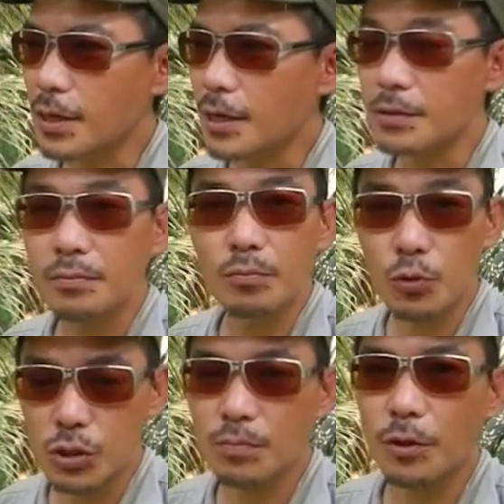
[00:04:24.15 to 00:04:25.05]
and
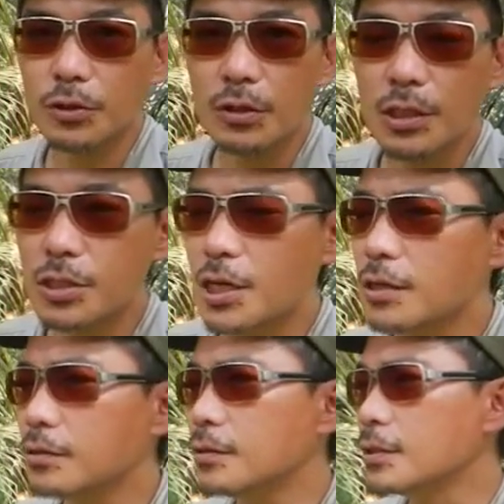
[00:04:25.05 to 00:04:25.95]
most importantly,
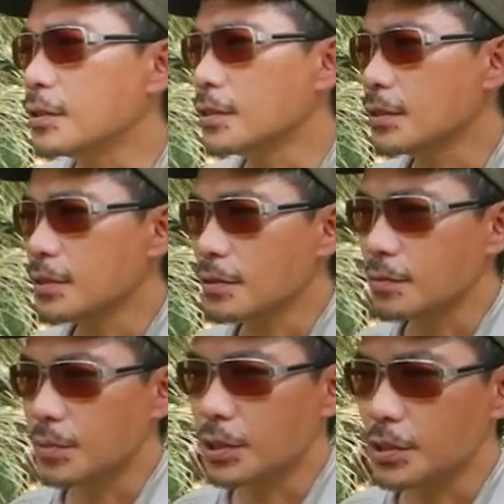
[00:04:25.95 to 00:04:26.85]
scale.
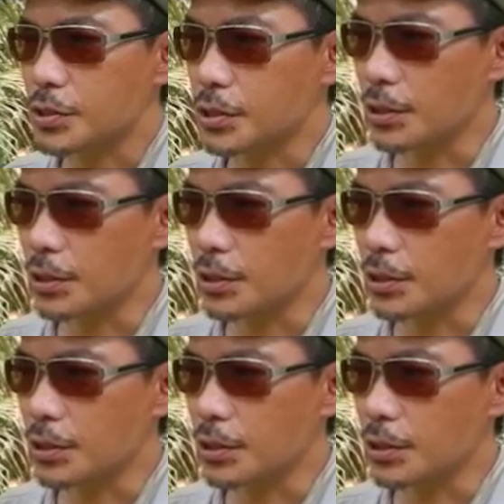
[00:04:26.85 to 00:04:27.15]
Because